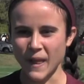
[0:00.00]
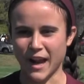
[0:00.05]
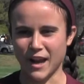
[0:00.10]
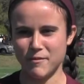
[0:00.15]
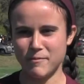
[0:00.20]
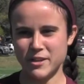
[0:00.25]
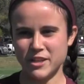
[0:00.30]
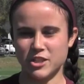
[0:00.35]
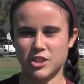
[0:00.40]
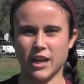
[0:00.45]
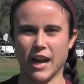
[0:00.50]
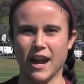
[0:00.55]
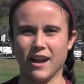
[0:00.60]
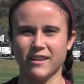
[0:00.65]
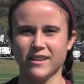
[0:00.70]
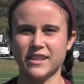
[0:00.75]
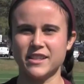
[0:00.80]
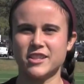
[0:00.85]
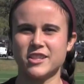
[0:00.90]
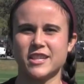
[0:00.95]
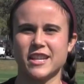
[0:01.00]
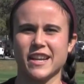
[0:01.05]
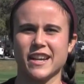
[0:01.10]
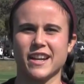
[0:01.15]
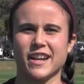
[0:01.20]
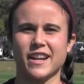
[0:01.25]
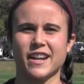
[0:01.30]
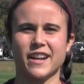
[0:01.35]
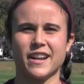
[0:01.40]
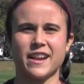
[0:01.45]
I've been challenged
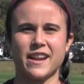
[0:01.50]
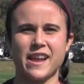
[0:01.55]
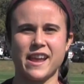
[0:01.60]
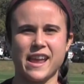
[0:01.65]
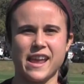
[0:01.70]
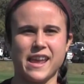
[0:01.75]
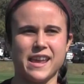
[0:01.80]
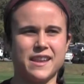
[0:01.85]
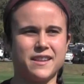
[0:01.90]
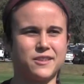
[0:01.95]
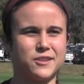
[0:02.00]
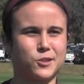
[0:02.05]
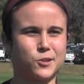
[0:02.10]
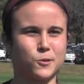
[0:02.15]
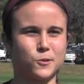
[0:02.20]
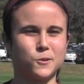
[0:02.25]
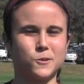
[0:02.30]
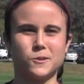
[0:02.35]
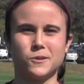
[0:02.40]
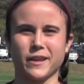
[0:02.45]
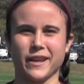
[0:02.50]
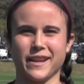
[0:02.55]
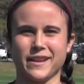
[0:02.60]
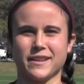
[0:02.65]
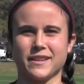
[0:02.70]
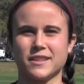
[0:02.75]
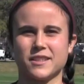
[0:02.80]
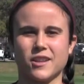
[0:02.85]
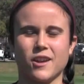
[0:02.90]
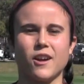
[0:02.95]
here in school and
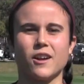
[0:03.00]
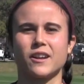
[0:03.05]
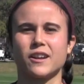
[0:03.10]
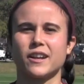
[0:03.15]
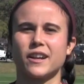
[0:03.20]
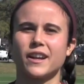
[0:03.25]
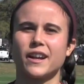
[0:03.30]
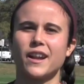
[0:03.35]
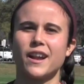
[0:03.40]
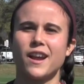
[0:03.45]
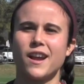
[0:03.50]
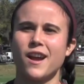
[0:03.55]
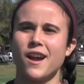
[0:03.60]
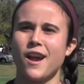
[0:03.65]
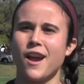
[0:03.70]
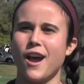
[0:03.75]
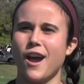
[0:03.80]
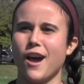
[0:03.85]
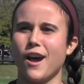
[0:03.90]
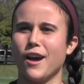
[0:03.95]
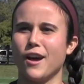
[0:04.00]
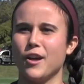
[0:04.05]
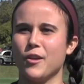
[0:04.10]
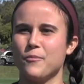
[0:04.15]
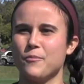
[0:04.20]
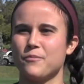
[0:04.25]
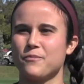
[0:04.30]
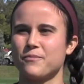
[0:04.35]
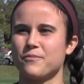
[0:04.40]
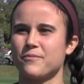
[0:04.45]
in soccer,
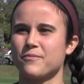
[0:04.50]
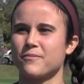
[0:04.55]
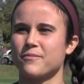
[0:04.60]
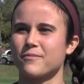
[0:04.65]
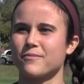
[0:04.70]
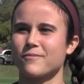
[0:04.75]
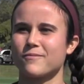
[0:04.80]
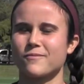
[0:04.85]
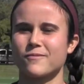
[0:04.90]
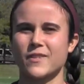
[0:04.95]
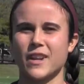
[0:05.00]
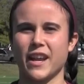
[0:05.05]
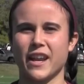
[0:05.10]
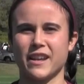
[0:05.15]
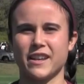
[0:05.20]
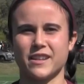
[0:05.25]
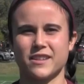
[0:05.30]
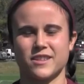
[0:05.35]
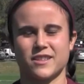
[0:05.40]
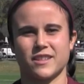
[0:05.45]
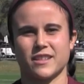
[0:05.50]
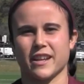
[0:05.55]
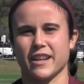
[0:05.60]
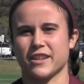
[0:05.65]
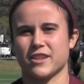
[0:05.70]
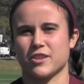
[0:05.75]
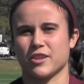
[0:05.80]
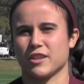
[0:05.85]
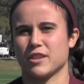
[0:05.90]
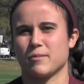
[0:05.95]
and
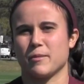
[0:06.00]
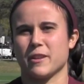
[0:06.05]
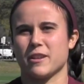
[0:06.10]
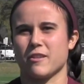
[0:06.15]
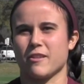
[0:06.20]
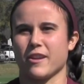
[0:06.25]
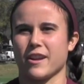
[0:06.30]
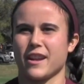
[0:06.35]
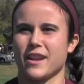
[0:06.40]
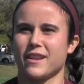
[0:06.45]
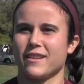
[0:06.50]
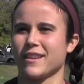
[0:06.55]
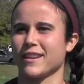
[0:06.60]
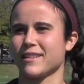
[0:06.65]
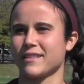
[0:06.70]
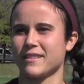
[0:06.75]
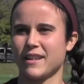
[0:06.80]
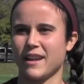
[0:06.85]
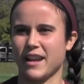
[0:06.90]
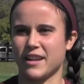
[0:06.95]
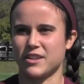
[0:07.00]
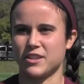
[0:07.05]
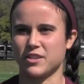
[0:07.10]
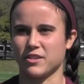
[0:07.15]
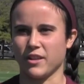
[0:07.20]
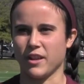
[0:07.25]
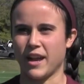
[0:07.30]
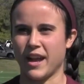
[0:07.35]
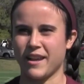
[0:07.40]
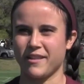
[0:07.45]
it's just been great. Like
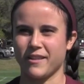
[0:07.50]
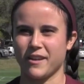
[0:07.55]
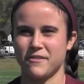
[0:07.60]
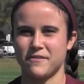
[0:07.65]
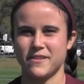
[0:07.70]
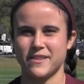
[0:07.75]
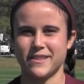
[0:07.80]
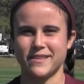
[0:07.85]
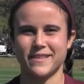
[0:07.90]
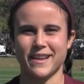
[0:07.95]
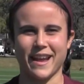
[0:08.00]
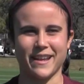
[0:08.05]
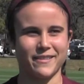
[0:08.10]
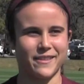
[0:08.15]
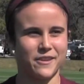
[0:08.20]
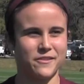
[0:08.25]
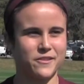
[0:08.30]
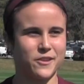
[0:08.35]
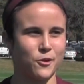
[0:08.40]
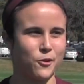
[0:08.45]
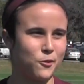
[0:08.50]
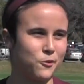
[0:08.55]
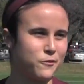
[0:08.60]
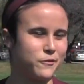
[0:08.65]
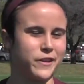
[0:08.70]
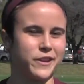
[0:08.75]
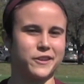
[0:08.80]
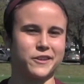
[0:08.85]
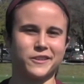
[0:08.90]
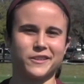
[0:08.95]
I love the whole
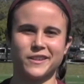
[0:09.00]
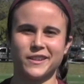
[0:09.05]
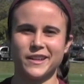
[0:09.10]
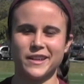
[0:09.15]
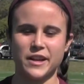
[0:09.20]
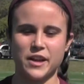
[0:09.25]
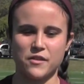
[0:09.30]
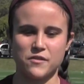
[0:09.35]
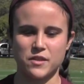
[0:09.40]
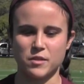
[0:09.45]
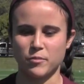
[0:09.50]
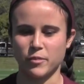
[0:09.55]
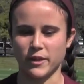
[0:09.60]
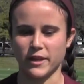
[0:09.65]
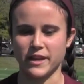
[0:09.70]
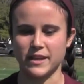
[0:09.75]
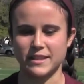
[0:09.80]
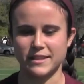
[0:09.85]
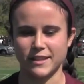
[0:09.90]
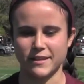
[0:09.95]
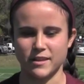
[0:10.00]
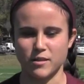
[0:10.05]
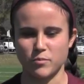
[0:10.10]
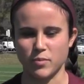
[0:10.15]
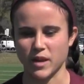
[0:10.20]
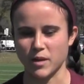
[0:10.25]
feel of the place and the